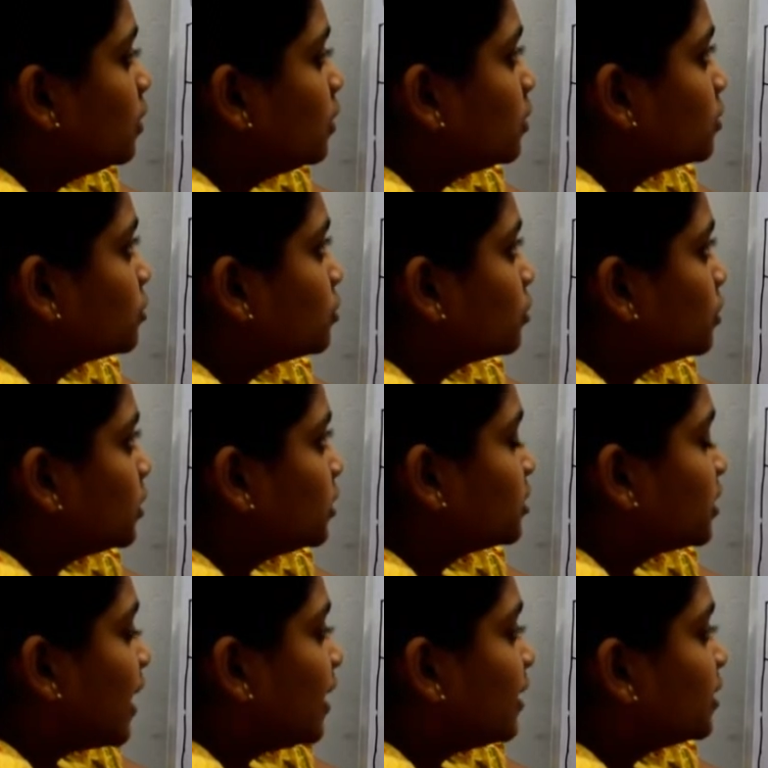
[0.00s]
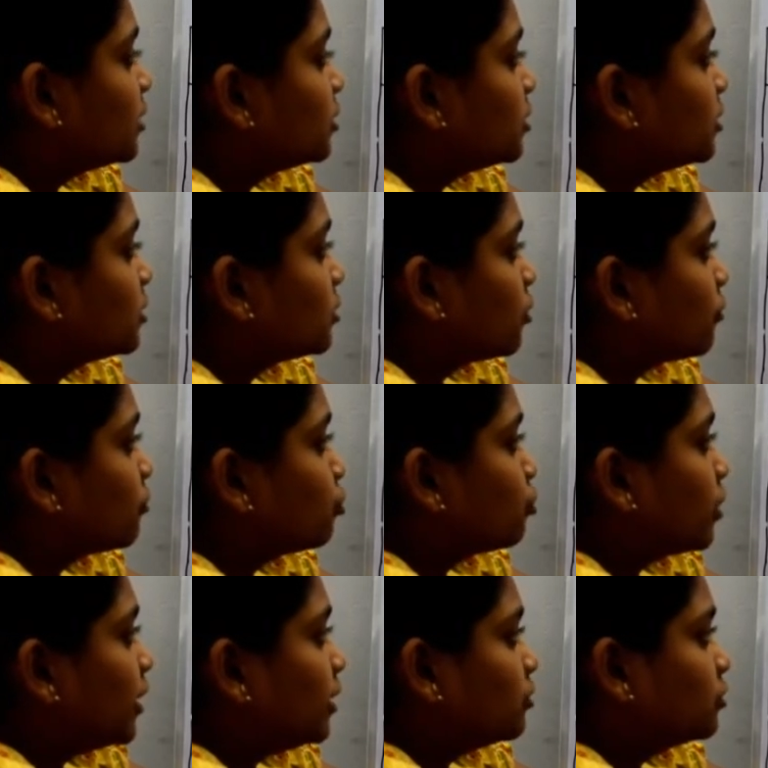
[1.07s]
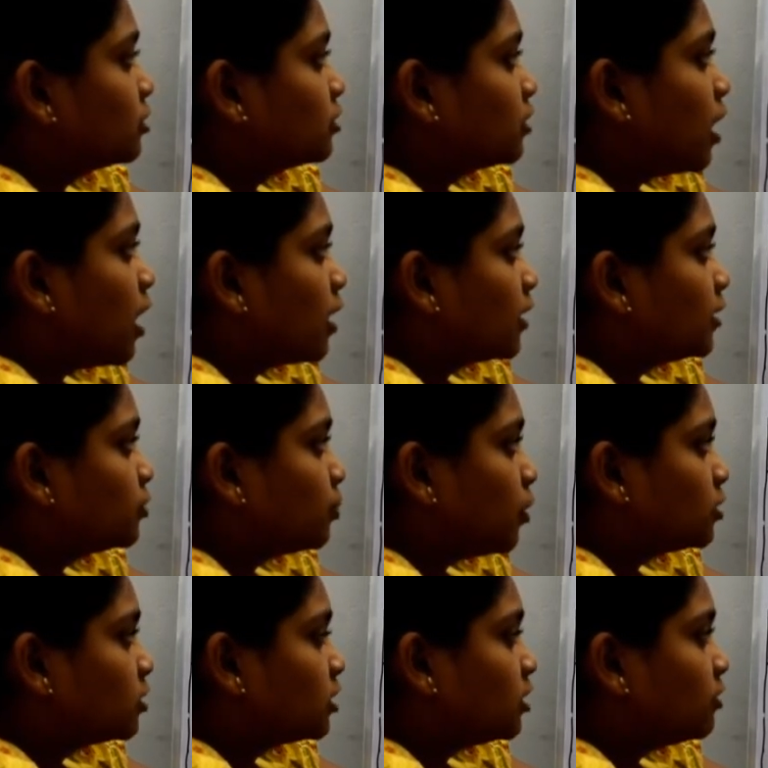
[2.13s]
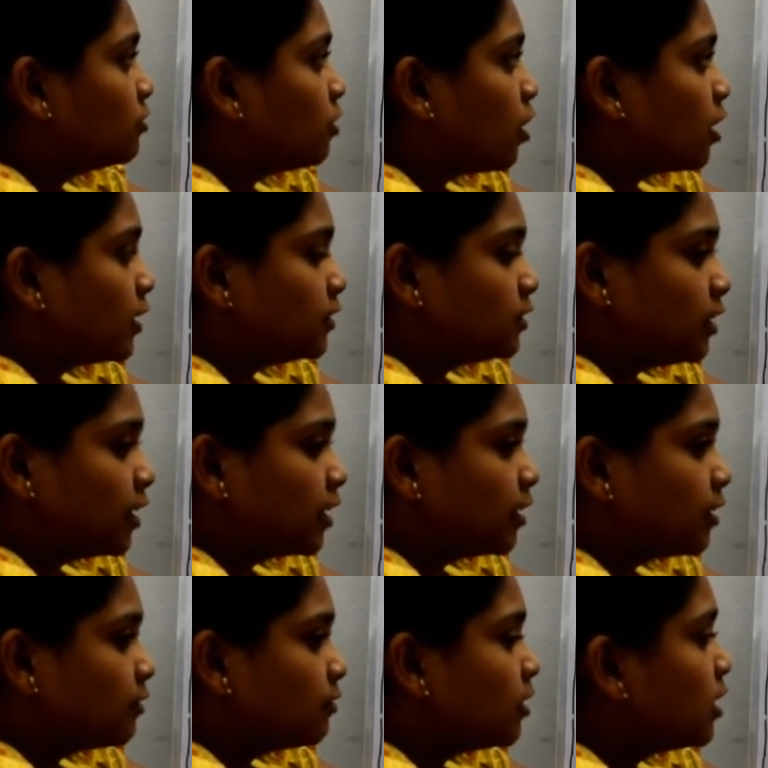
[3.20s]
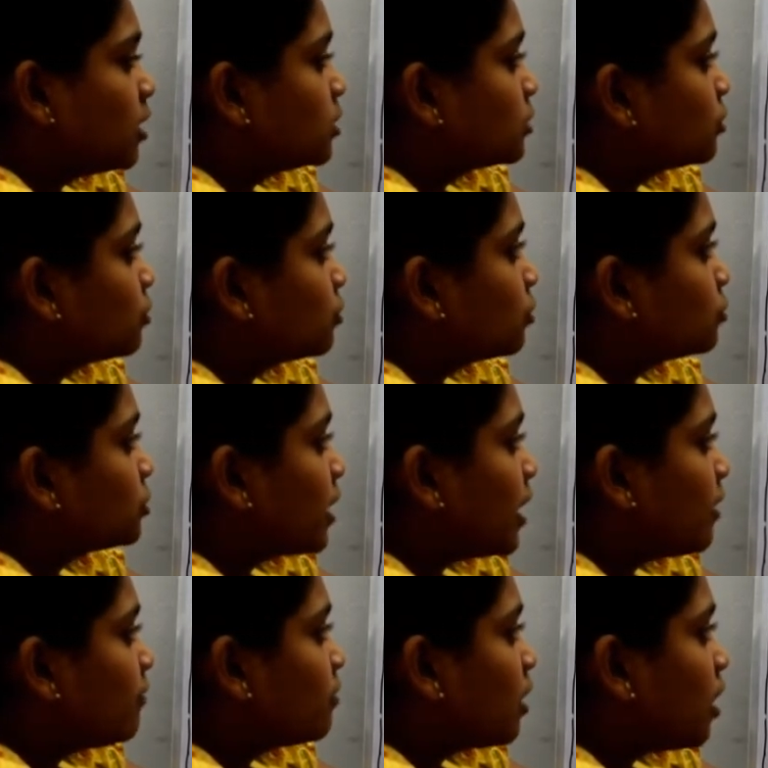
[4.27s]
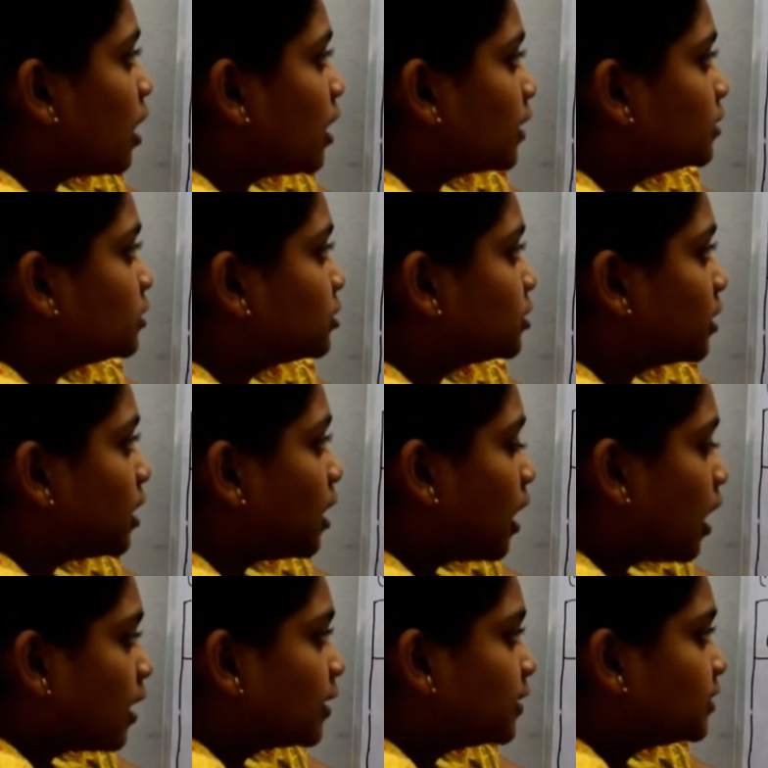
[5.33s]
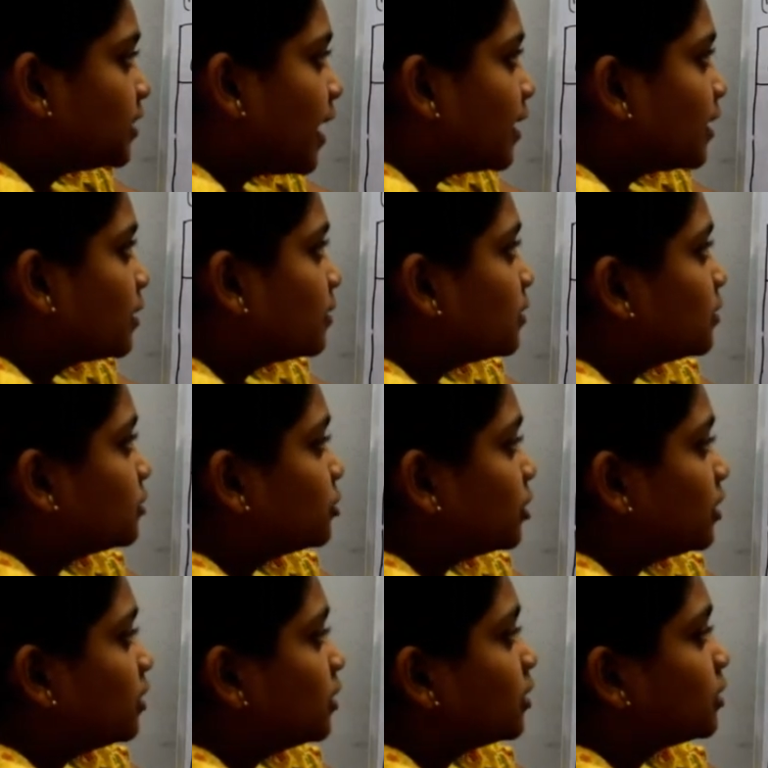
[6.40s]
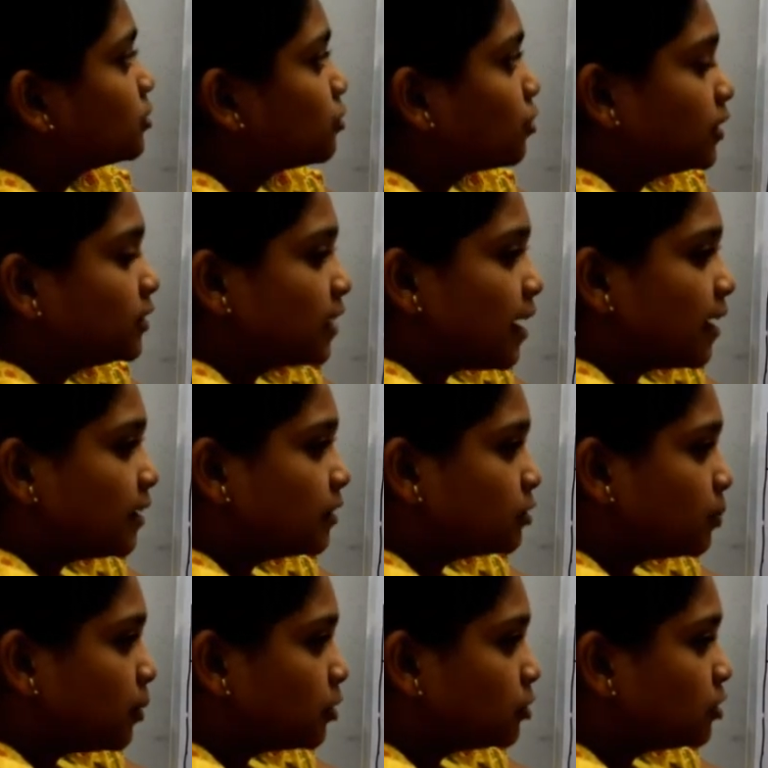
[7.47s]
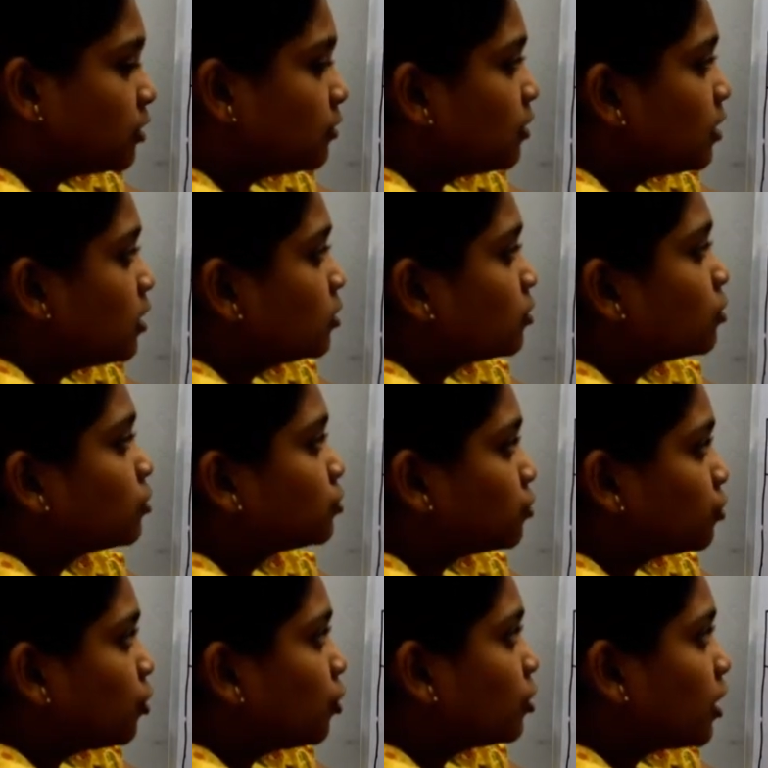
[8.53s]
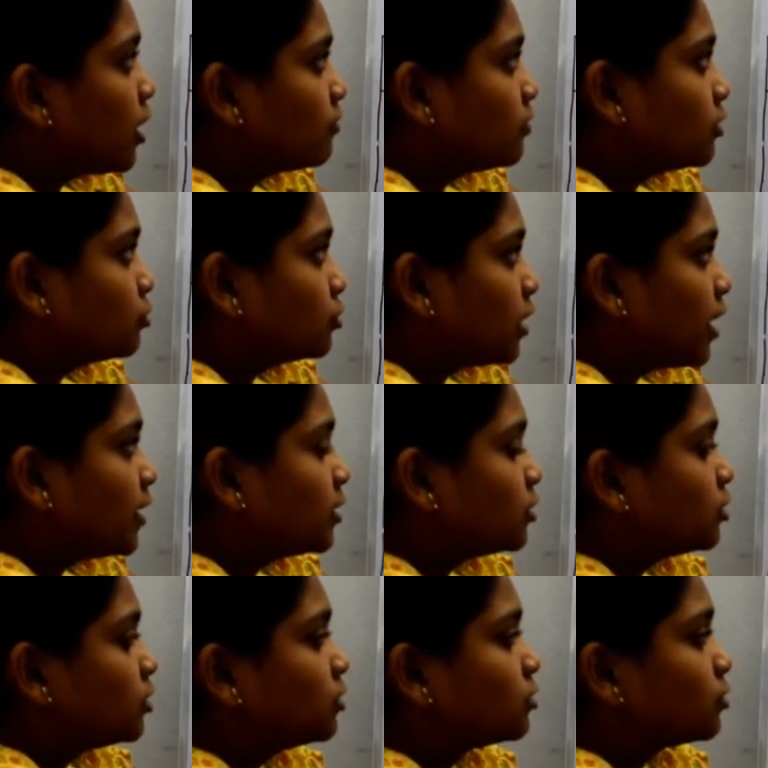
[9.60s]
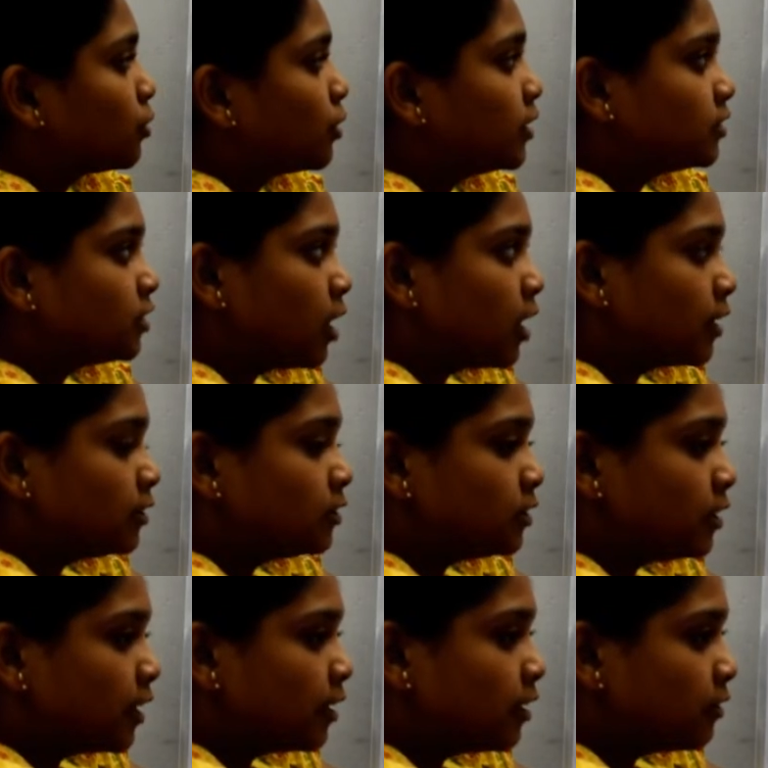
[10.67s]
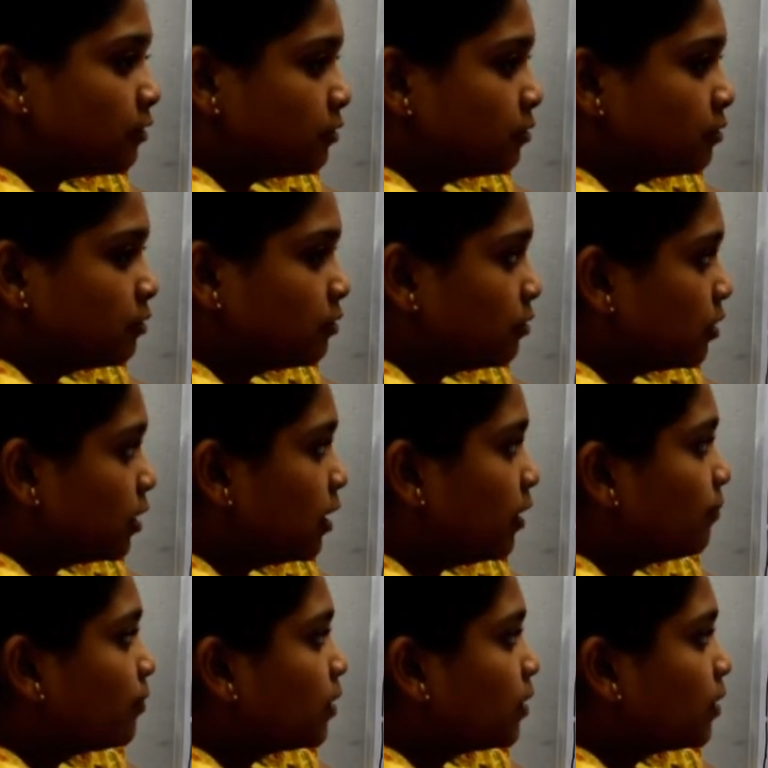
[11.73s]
So this antigen is of two kinds, RH positive, RH negative. So those have RH antigen, it is known as RH positive. Those do not have those antigen is known as RH negative. Okay.